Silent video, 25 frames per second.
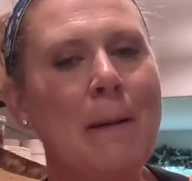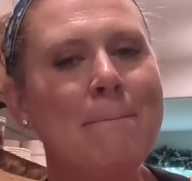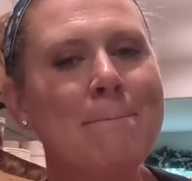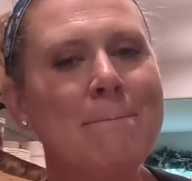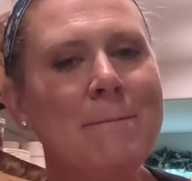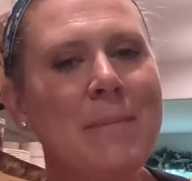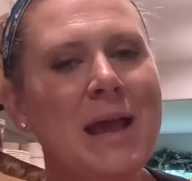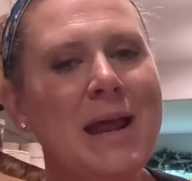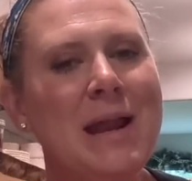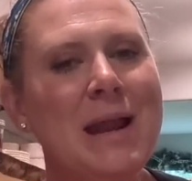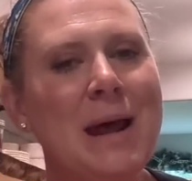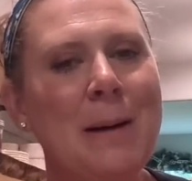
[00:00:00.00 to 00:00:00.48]

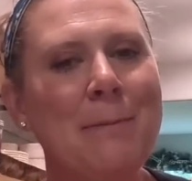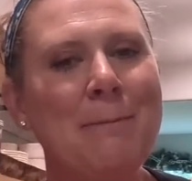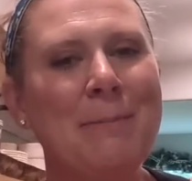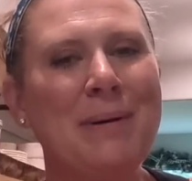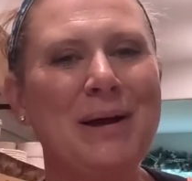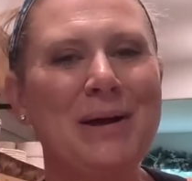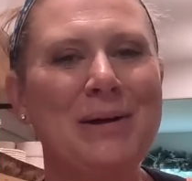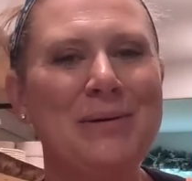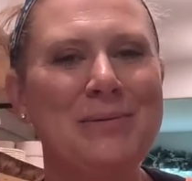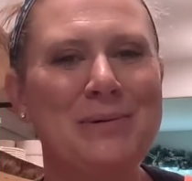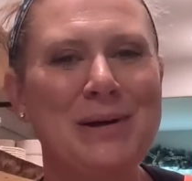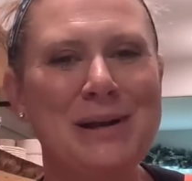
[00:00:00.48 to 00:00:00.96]
made up
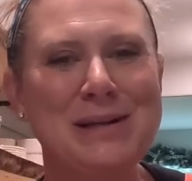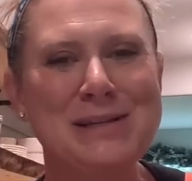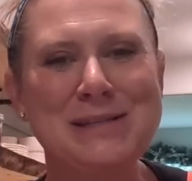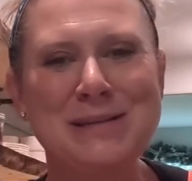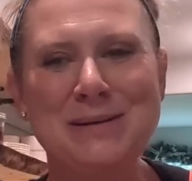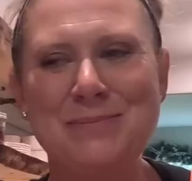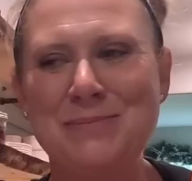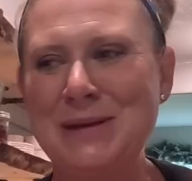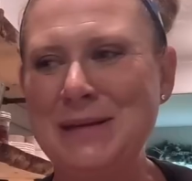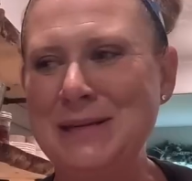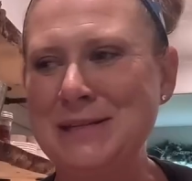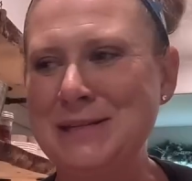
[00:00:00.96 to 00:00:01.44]
a
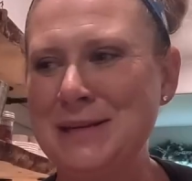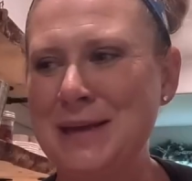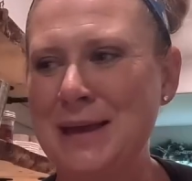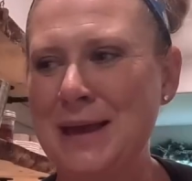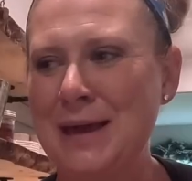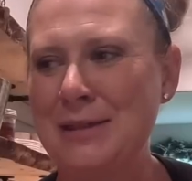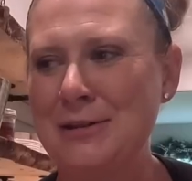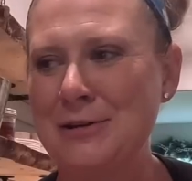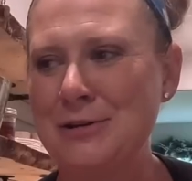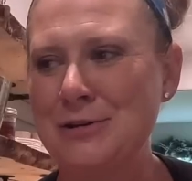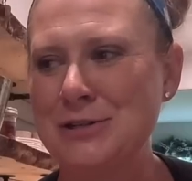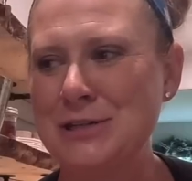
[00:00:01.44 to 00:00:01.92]
recipe
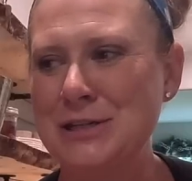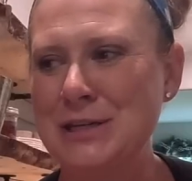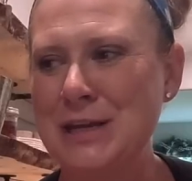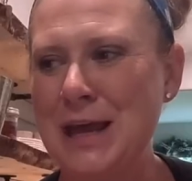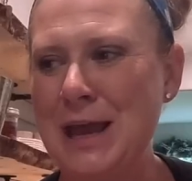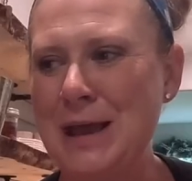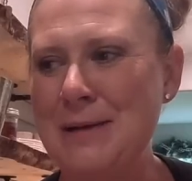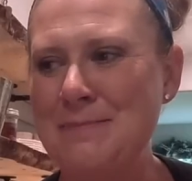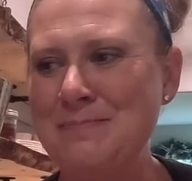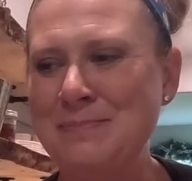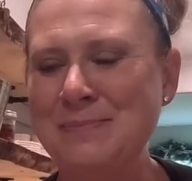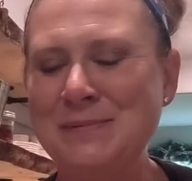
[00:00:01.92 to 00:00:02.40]
together today.
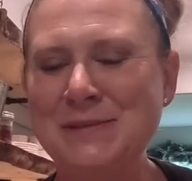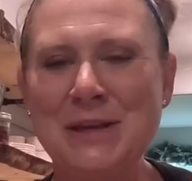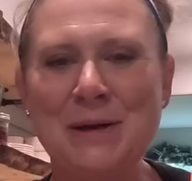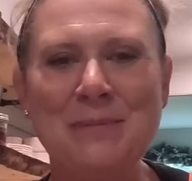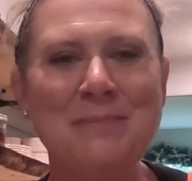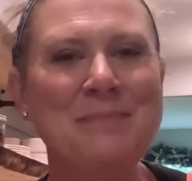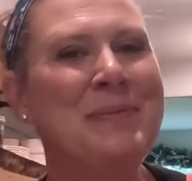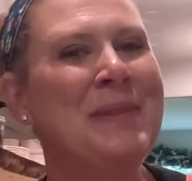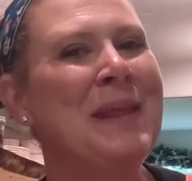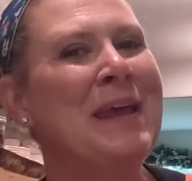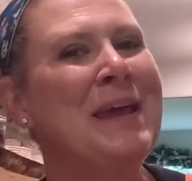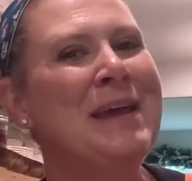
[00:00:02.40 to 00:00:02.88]
So
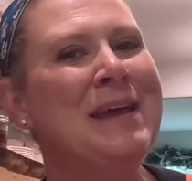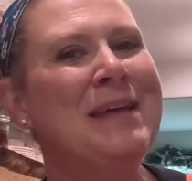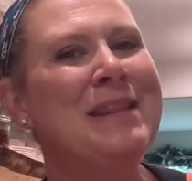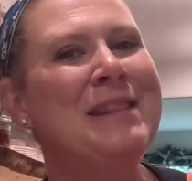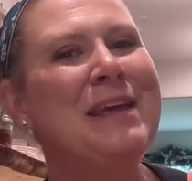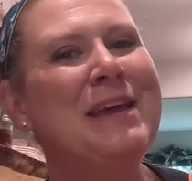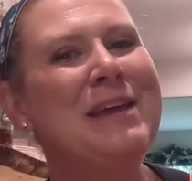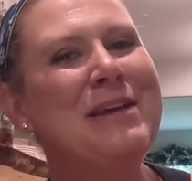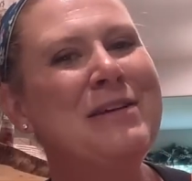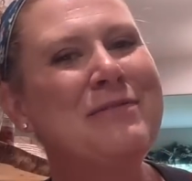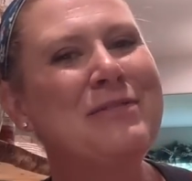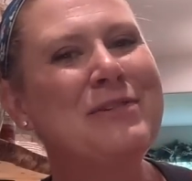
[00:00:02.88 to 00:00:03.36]

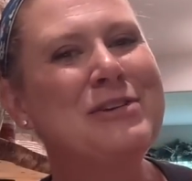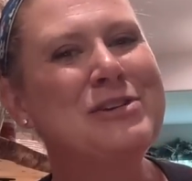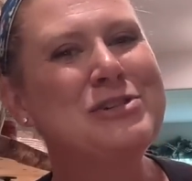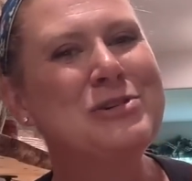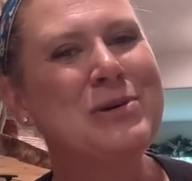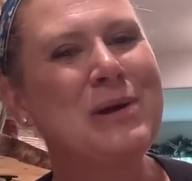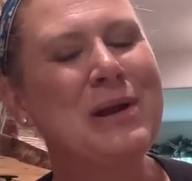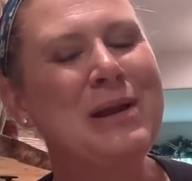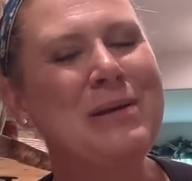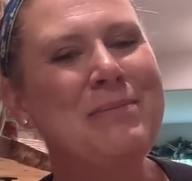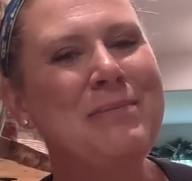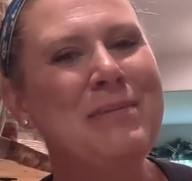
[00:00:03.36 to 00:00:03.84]
thank you for
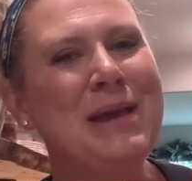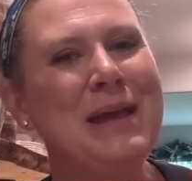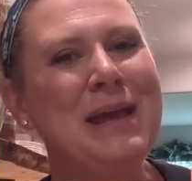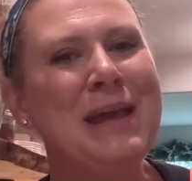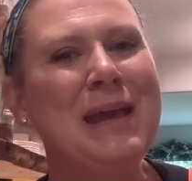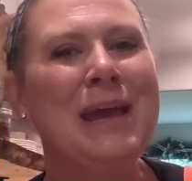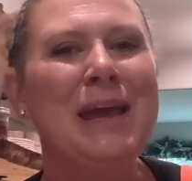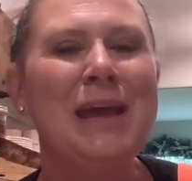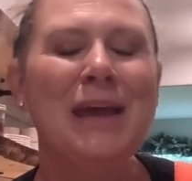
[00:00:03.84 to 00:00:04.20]
joining me.